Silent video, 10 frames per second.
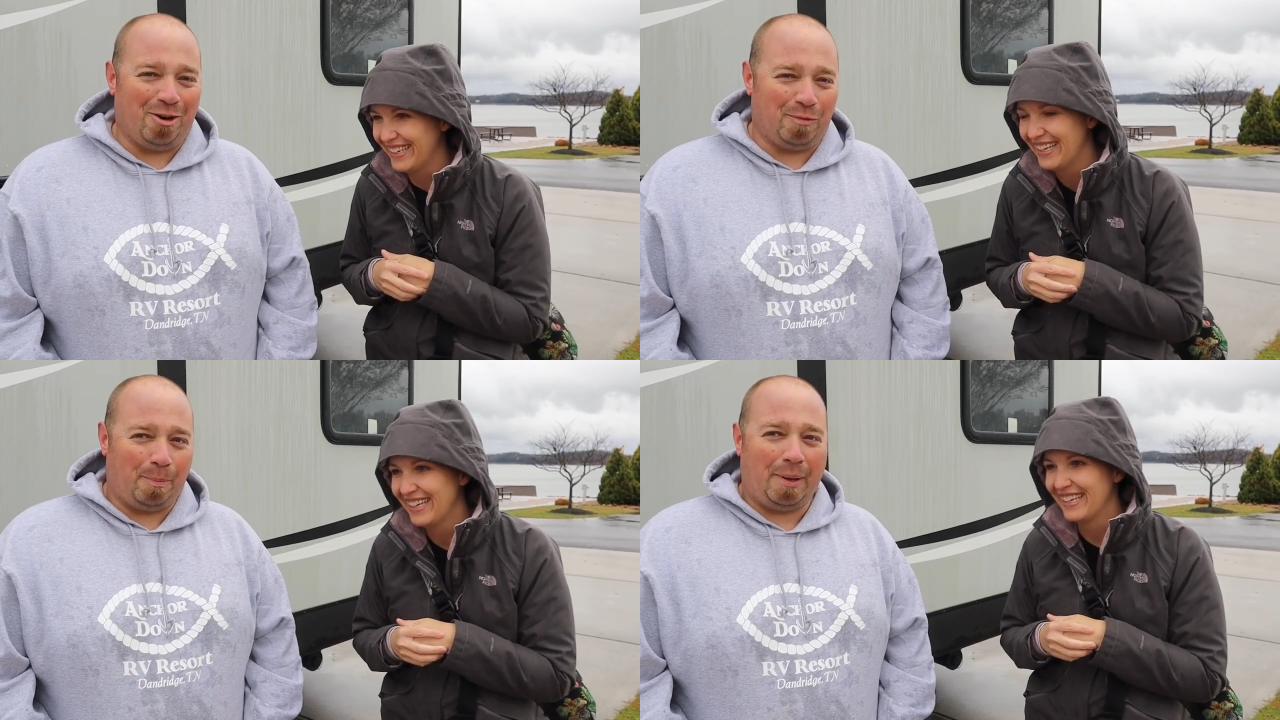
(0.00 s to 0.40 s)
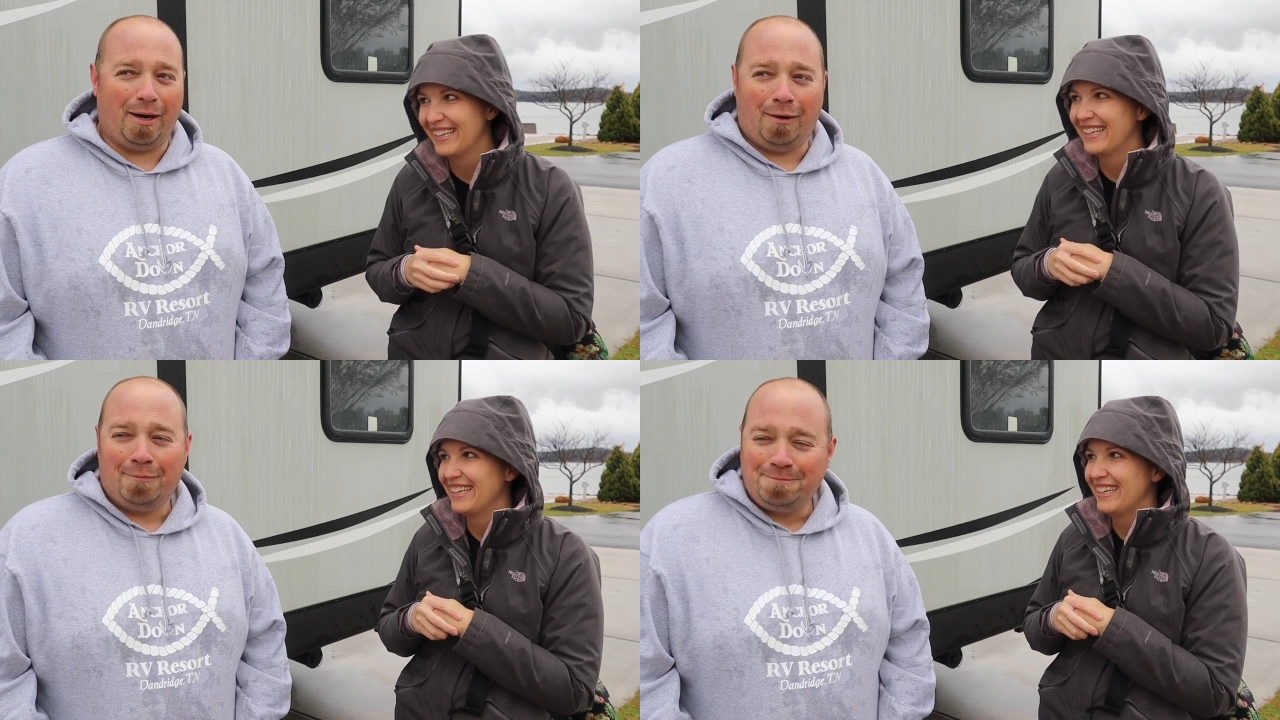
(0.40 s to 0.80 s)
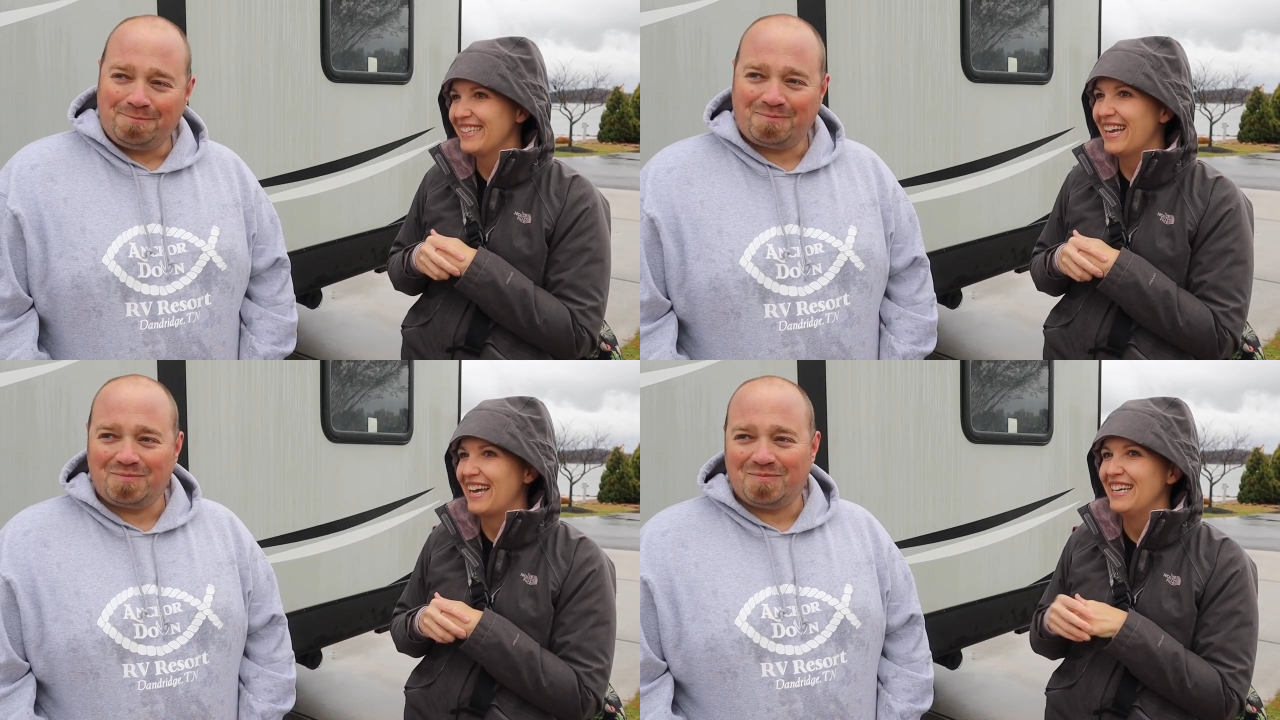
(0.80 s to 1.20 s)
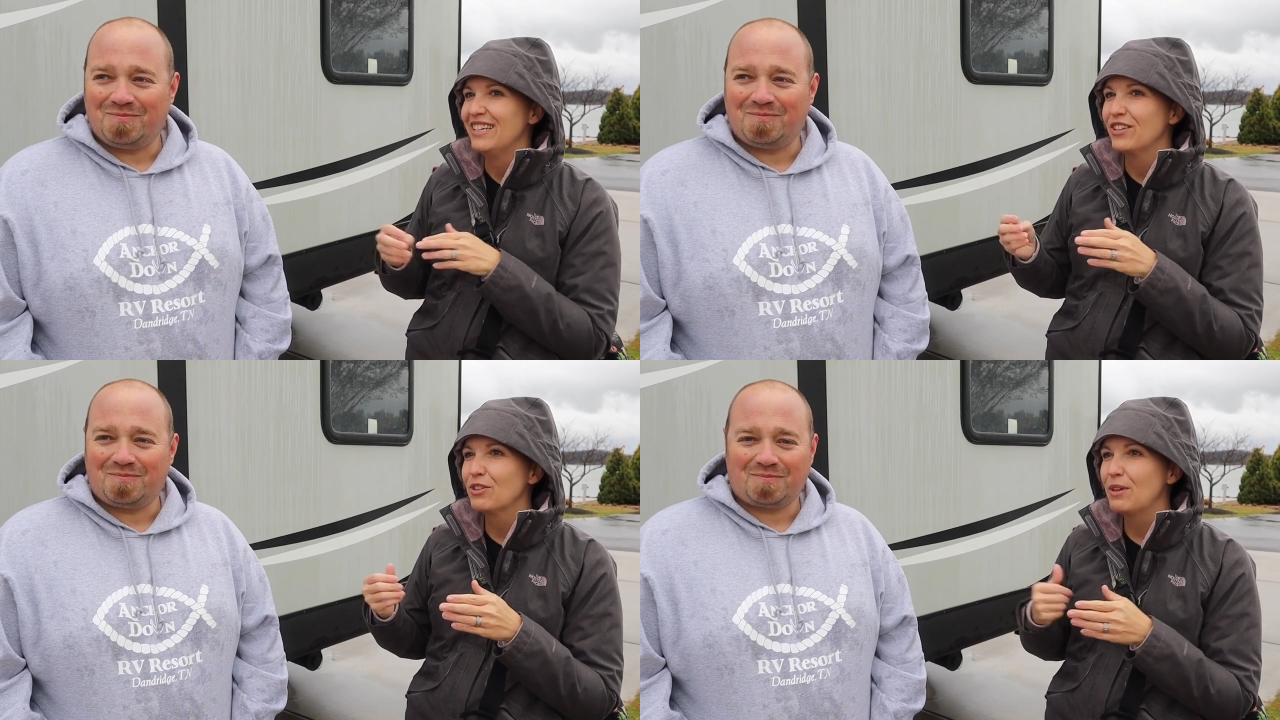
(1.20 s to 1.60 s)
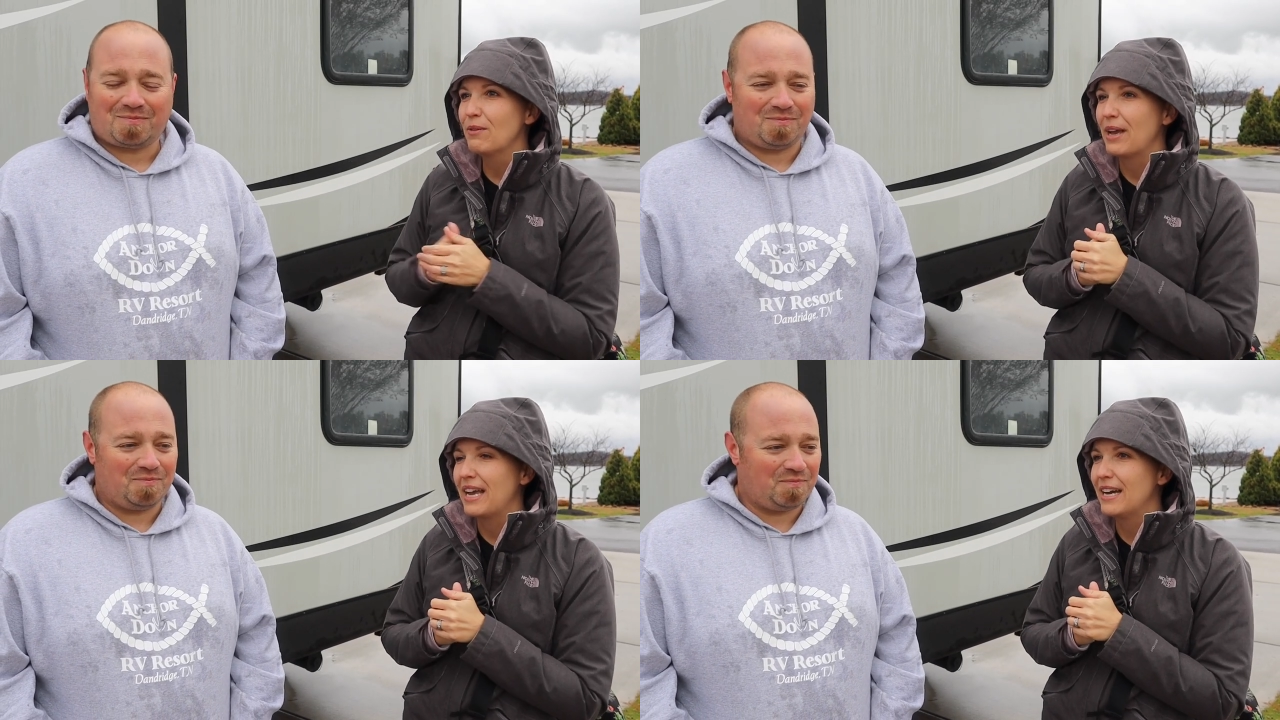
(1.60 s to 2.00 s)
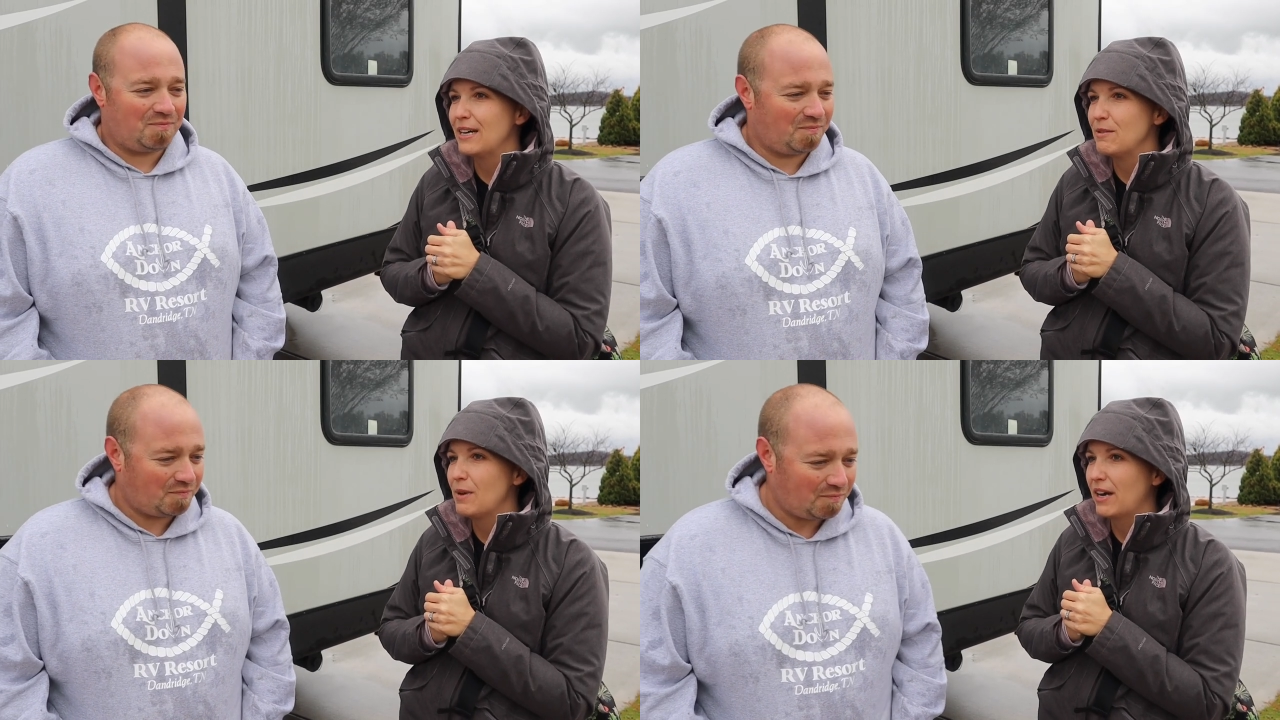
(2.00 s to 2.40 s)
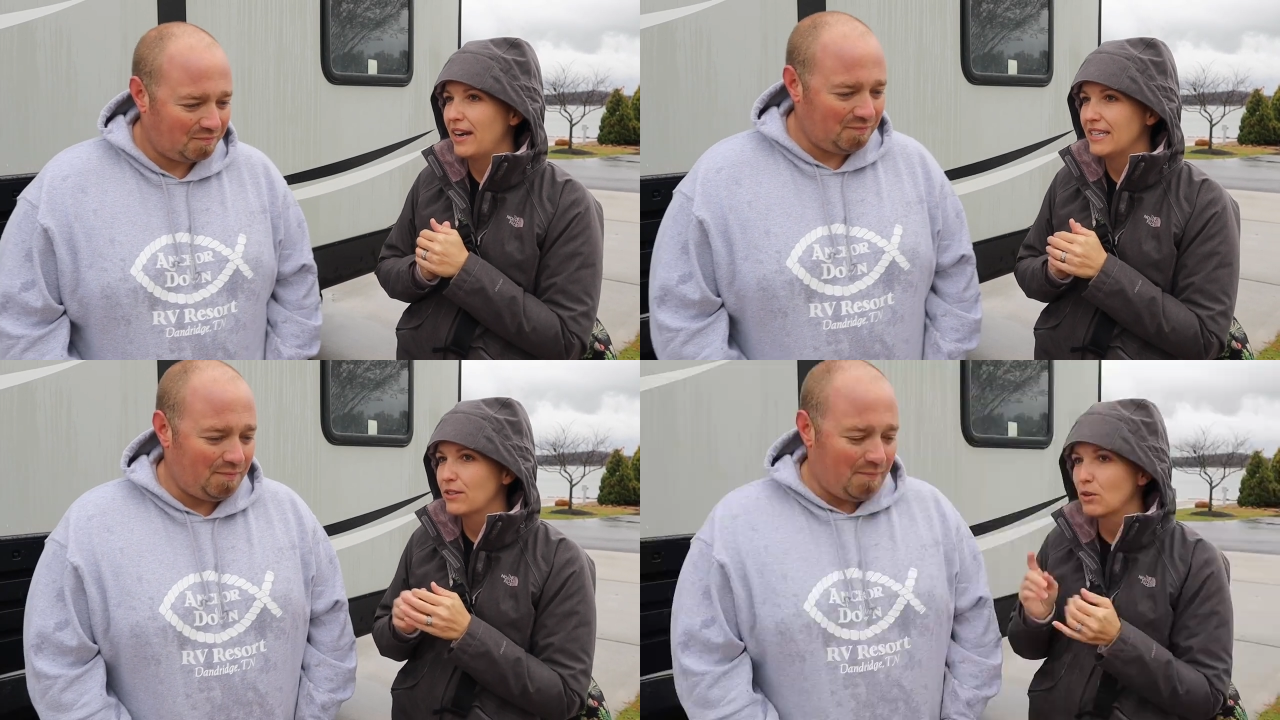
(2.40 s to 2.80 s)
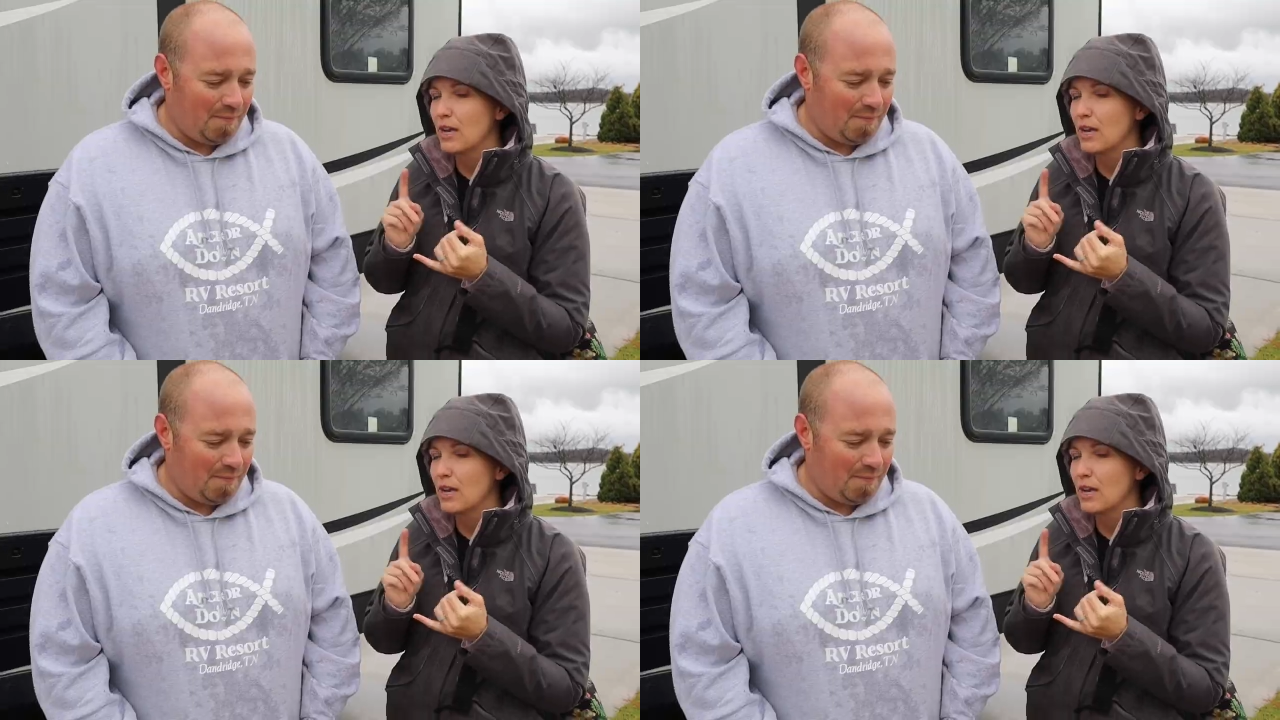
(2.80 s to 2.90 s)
Speaker 1: Our repair.
Speaker 2: Yeah. So anyway, um, all right. So